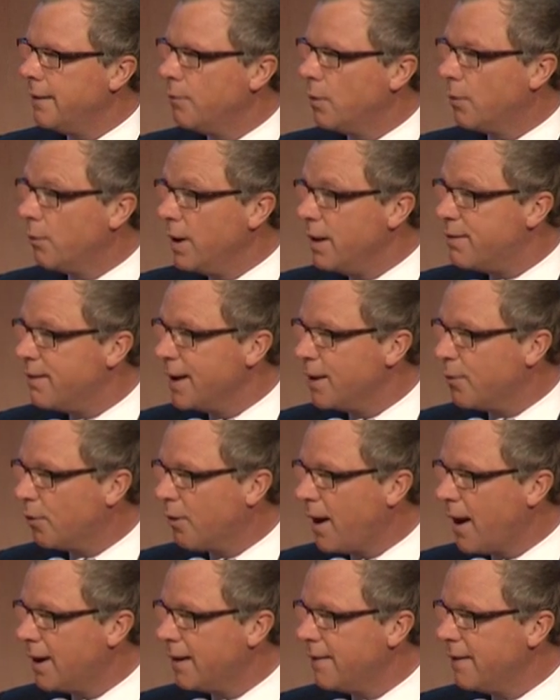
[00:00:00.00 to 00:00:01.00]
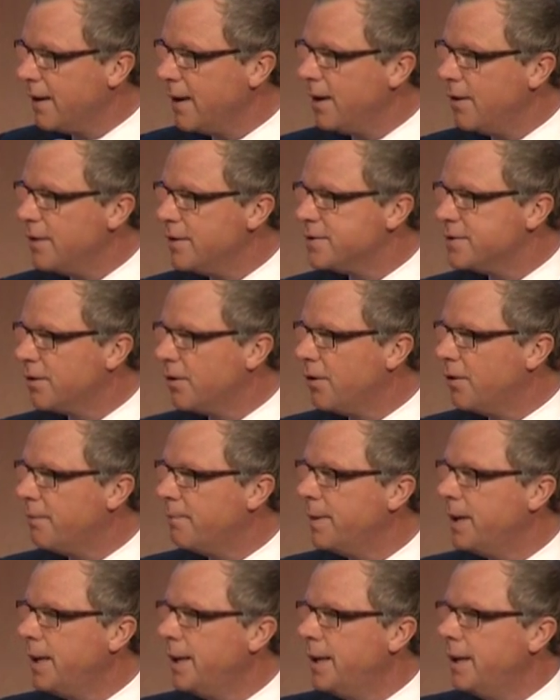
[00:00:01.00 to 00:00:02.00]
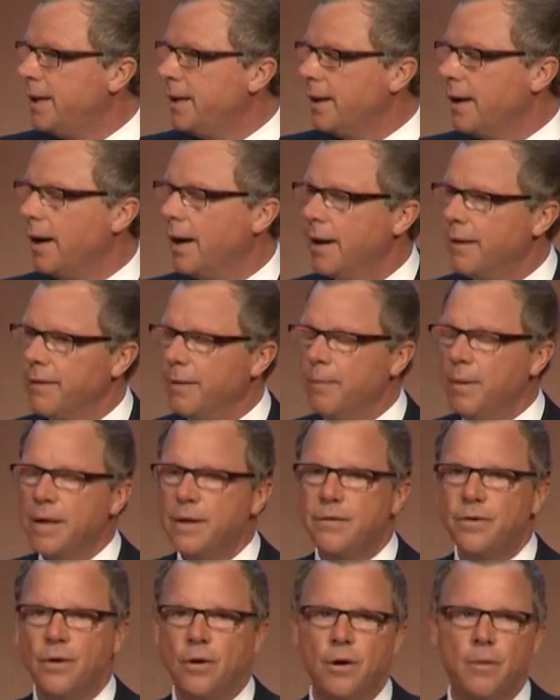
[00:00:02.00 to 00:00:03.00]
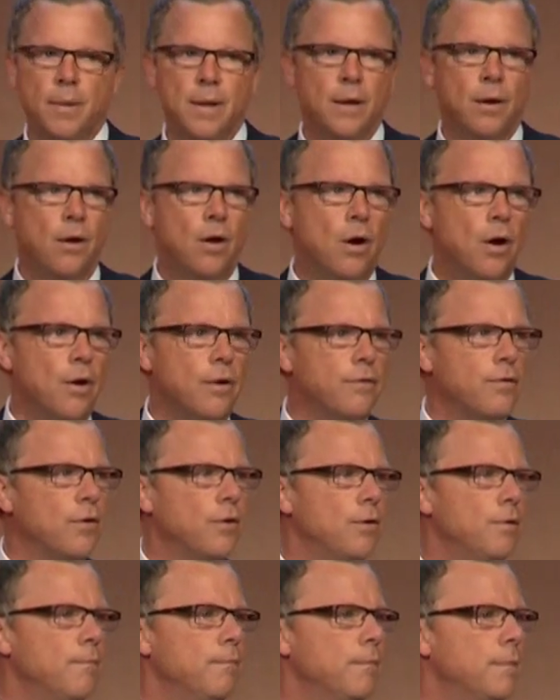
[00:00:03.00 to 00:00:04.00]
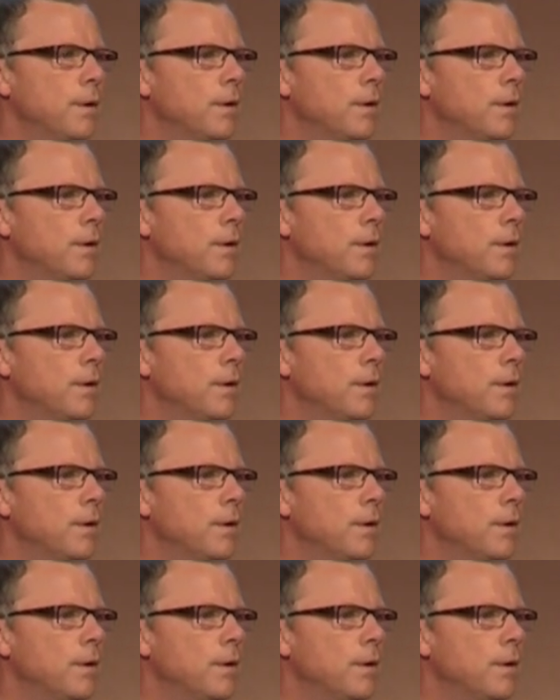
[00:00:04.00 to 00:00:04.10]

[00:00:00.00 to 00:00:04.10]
we think we're at in the near term, the midterm, and the long term